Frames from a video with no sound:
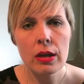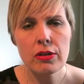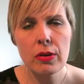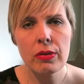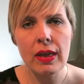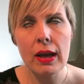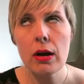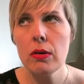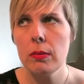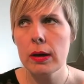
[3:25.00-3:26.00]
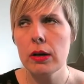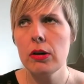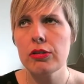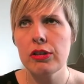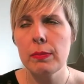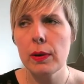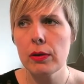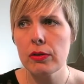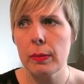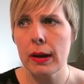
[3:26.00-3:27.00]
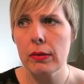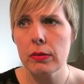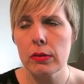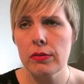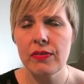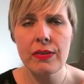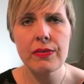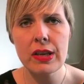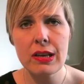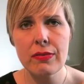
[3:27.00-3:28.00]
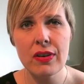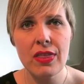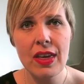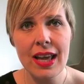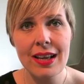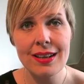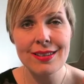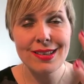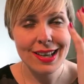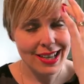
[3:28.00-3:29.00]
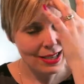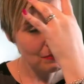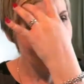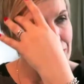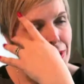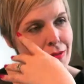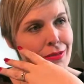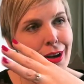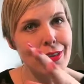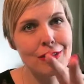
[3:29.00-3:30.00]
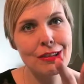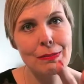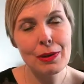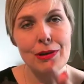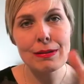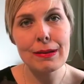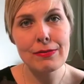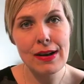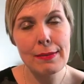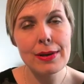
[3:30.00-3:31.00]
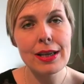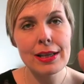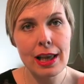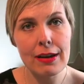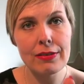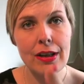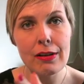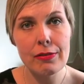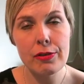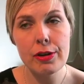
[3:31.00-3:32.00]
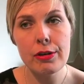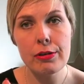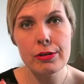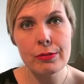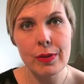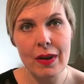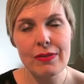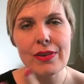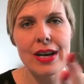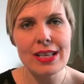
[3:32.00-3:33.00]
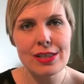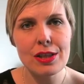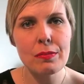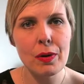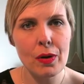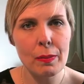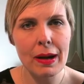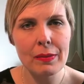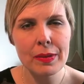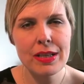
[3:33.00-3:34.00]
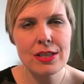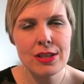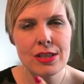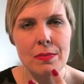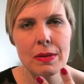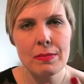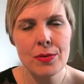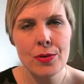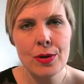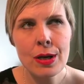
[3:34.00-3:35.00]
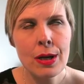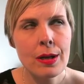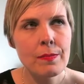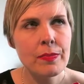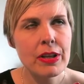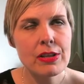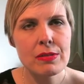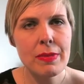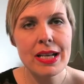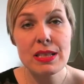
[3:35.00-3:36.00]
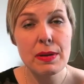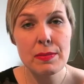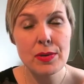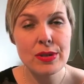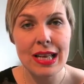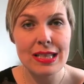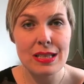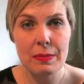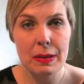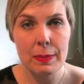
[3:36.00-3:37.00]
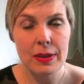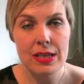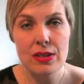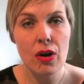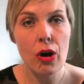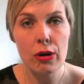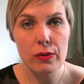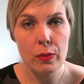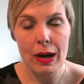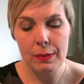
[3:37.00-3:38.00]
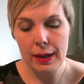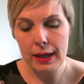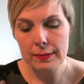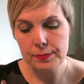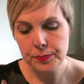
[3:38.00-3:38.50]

don't think, oh my gosh, she blogs about 50 different things, but rather she blogs about family, lifestyle, food, whatever it is that you blog about. But it's just a bit more, it just makes a bit more sense to people, and it's not overwhelming.